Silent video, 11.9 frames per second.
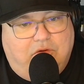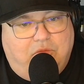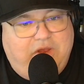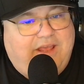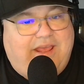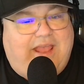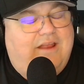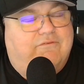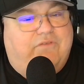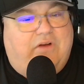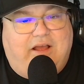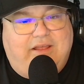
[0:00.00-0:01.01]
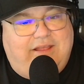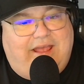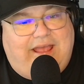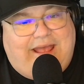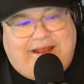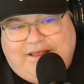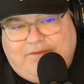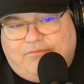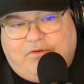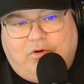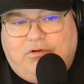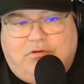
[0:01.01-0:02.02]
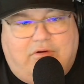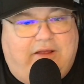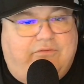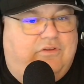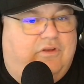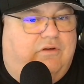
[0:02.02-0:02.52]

We can't find any photographs